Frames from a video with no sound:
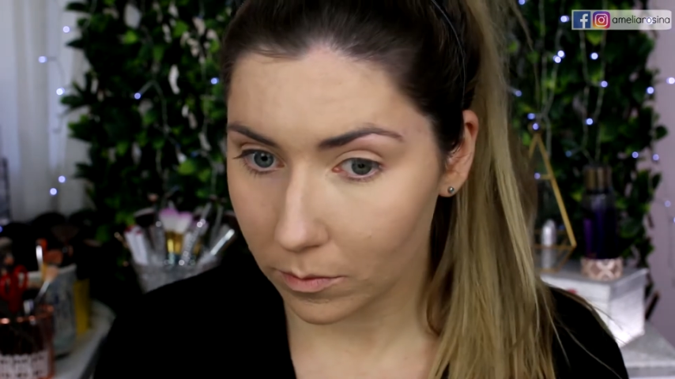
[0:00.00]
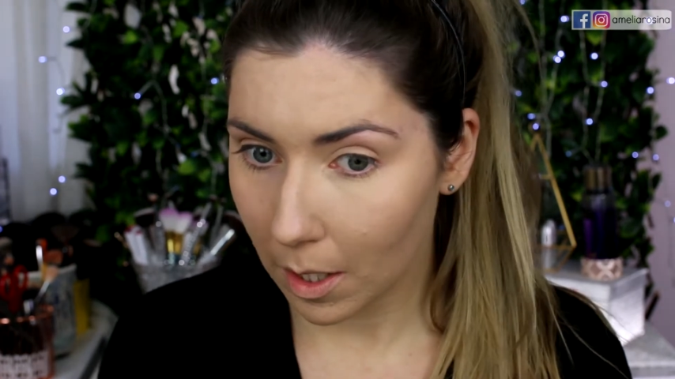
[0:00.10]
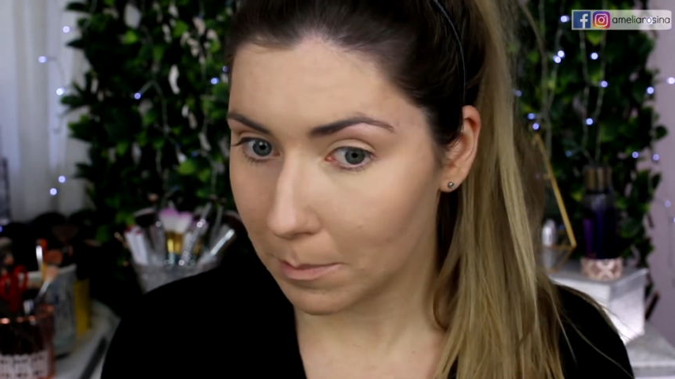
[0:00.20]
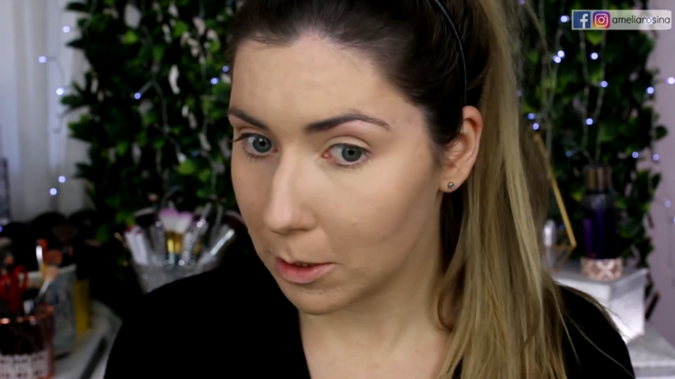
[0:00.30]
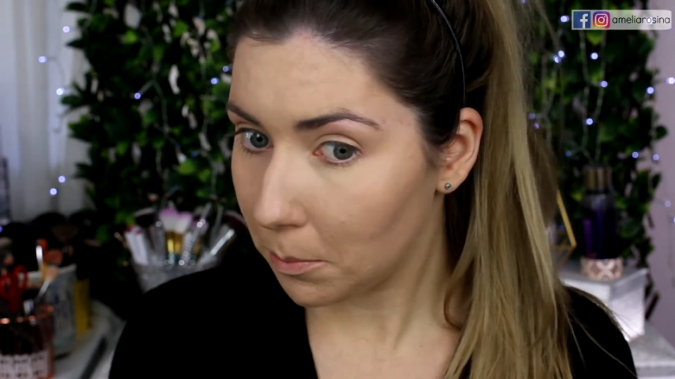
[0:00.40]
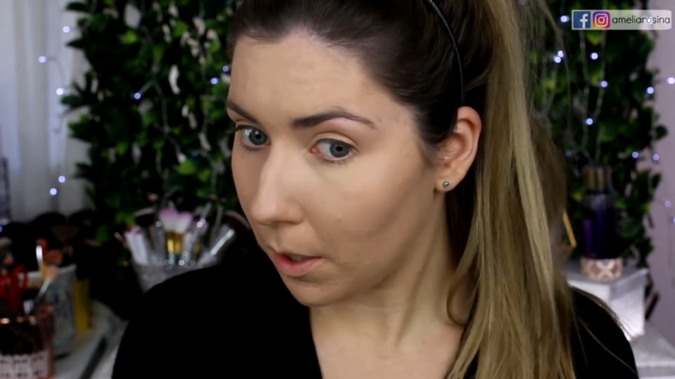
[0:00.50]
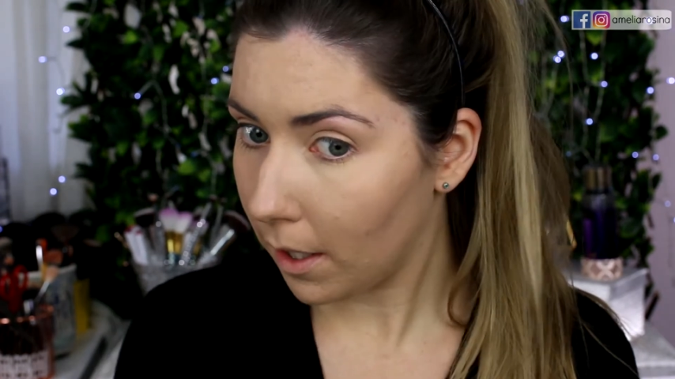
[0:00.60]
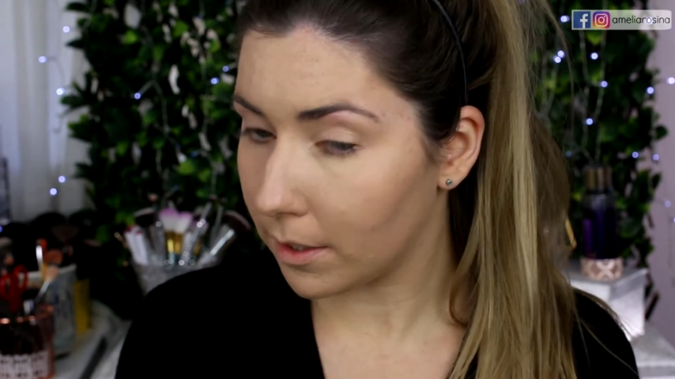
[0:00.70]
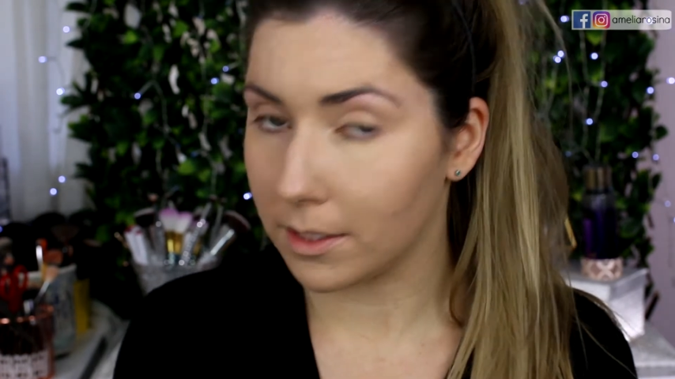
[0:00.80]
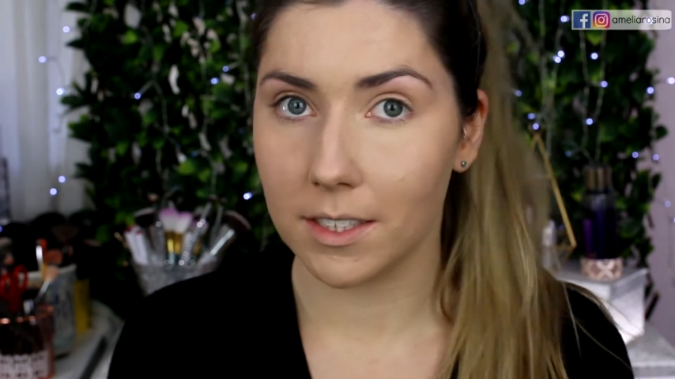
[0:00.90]
I'm
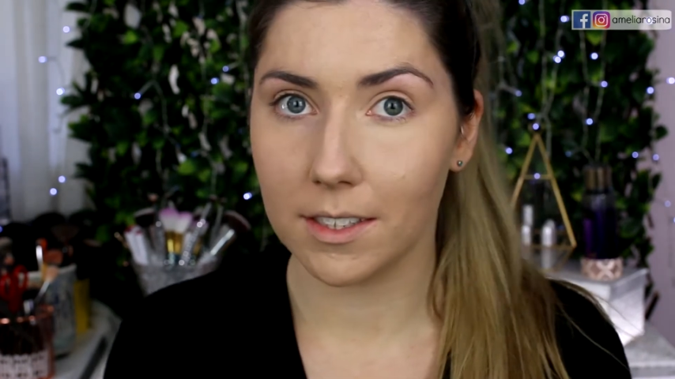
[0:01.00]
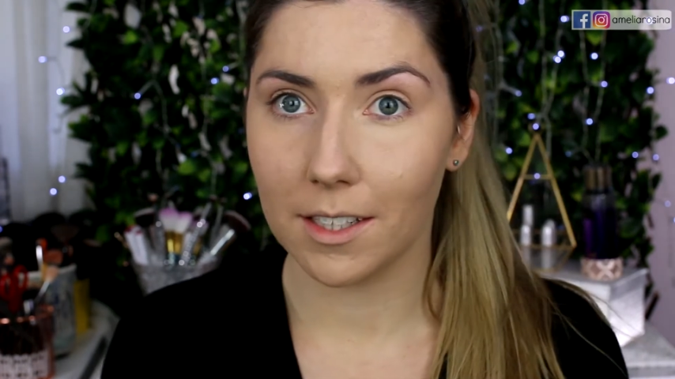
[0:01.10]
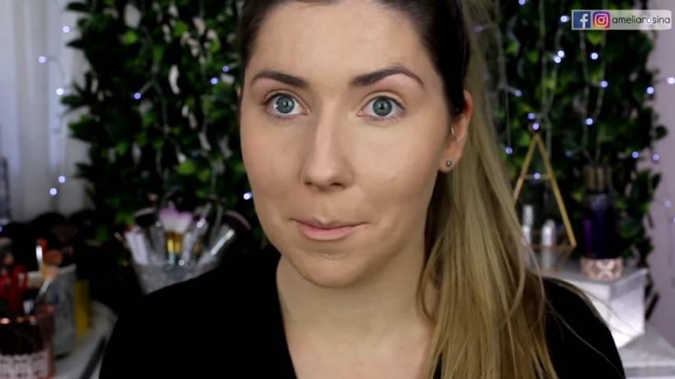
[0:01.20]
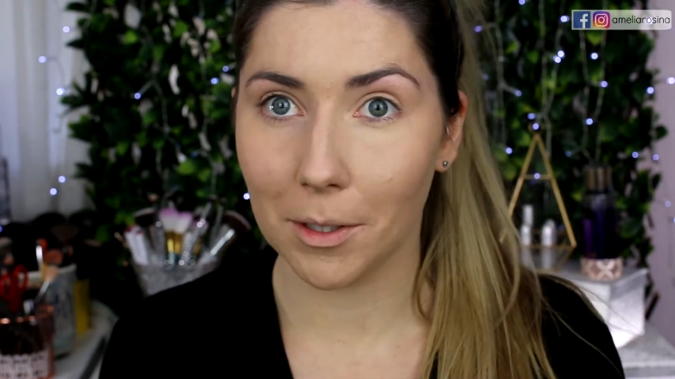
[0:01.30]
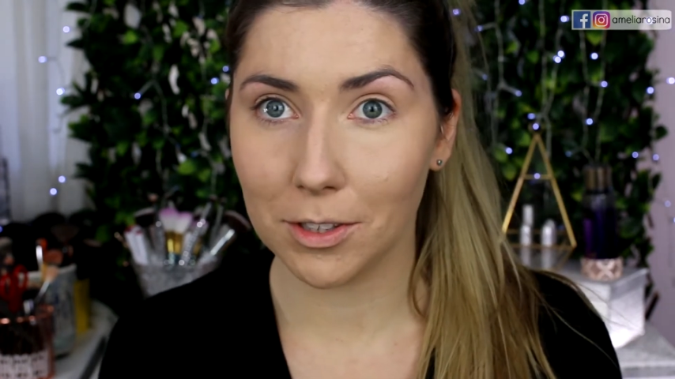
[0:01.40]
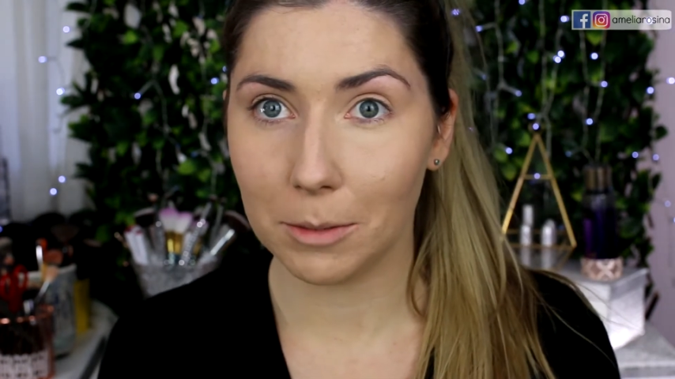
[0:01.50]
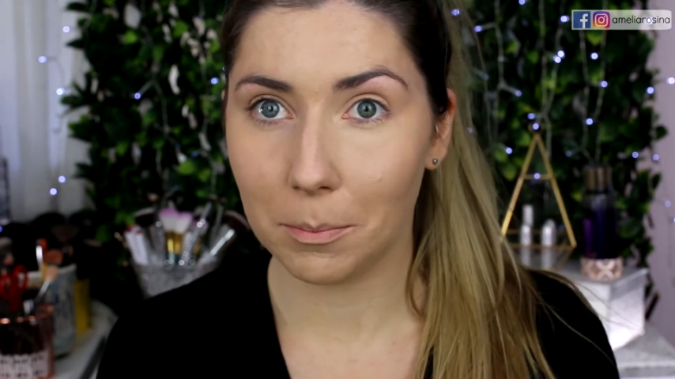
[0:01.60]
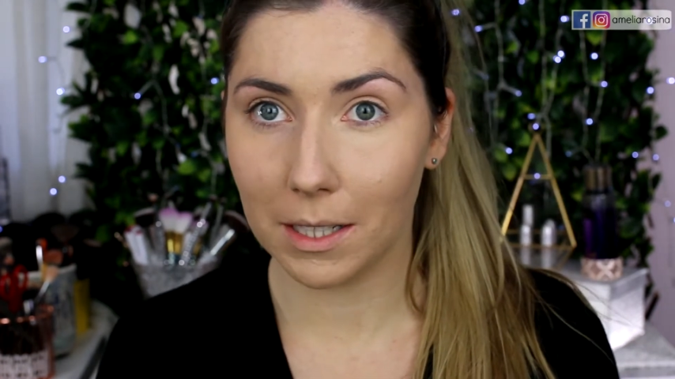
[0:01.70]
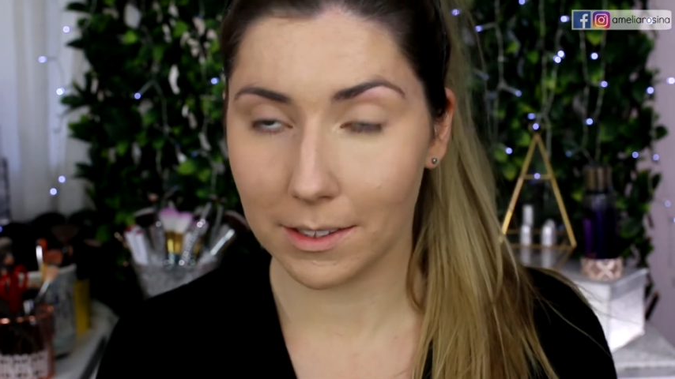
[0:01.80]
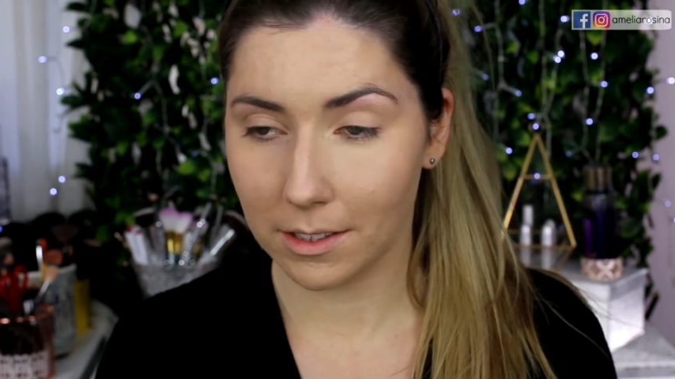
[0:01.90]
surprised. I'm actually
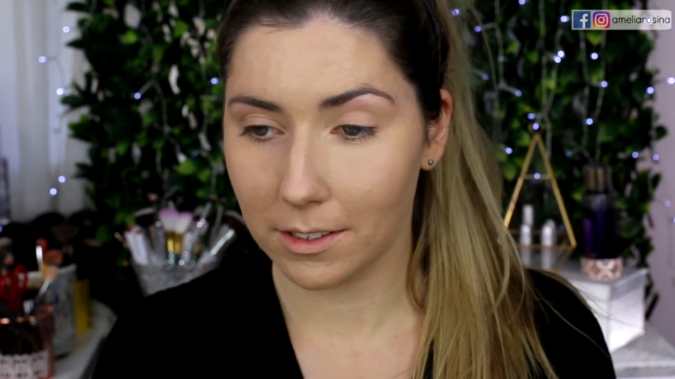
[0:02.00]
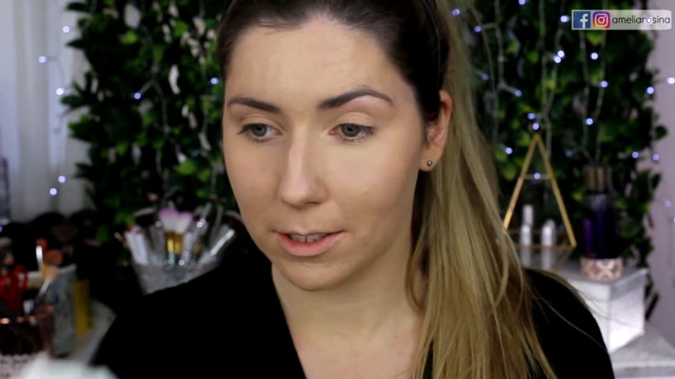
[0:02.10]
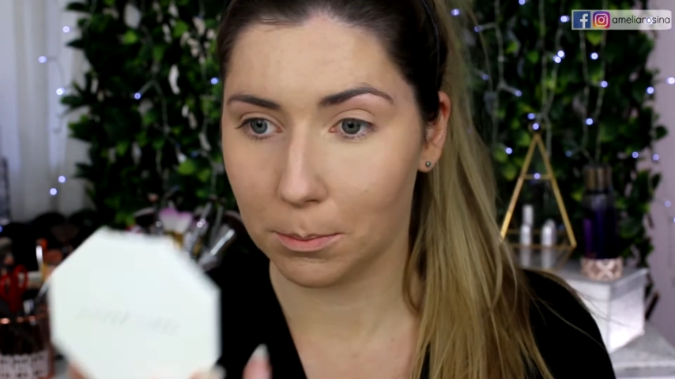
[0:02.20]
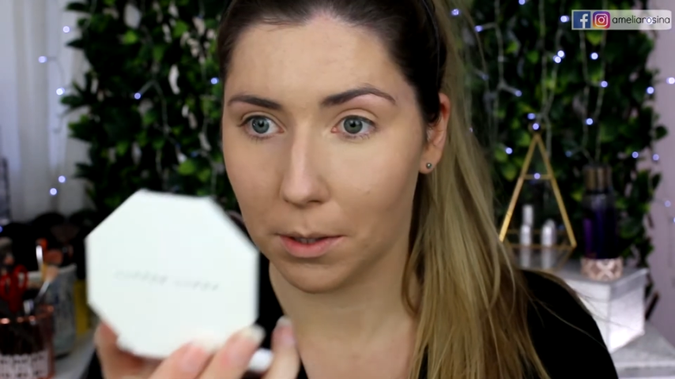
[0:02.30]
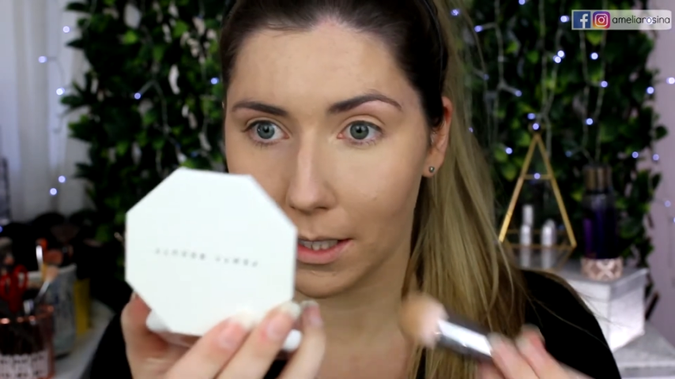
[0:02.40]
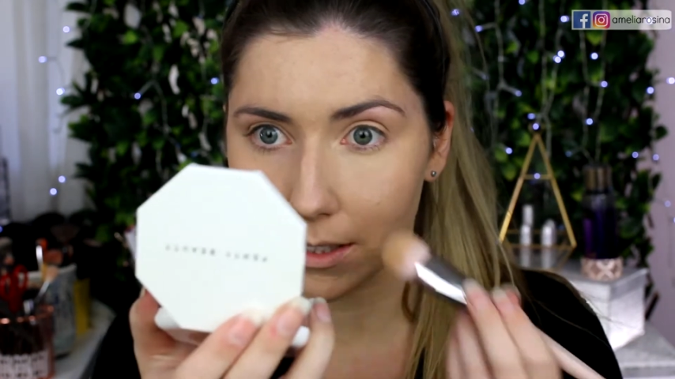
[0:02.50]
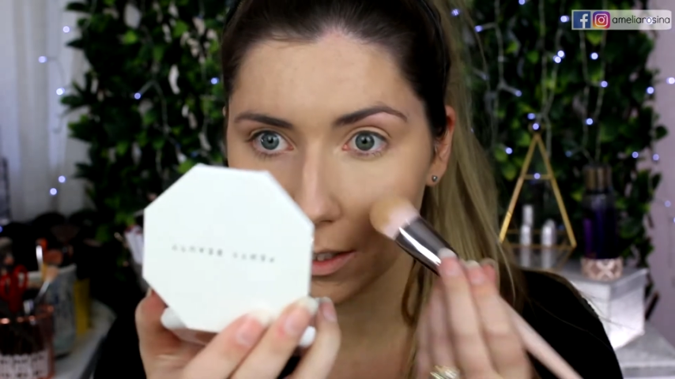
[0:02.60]
pleasantly surprised.